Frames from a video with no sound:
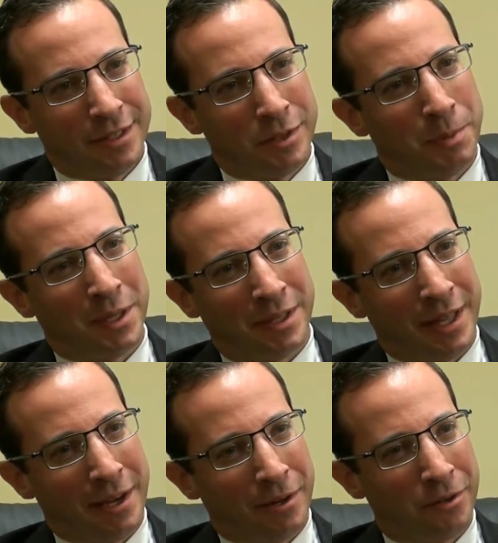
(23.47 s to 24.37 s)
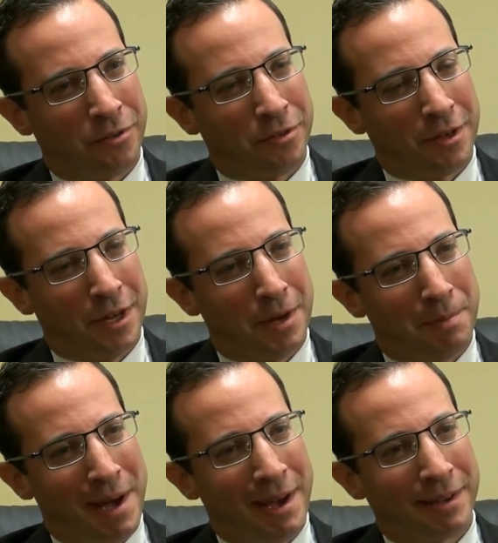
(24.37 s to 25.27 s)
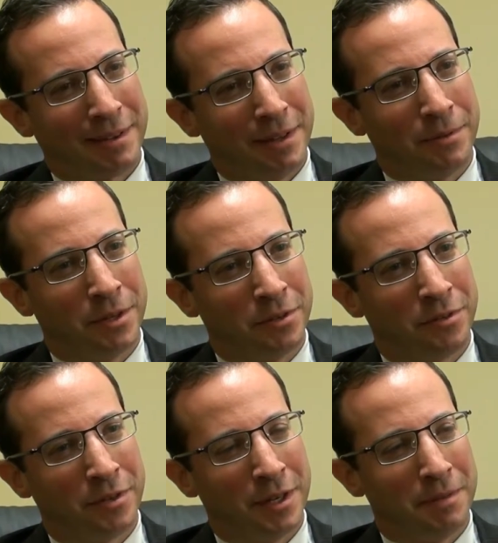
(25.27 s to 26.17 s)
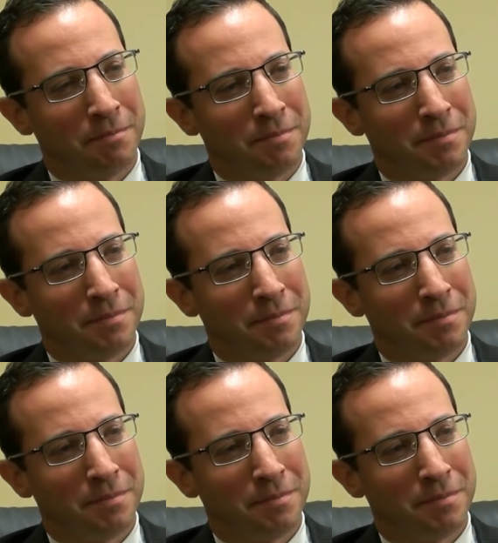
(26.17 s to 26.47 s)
to peel the layers back. It was a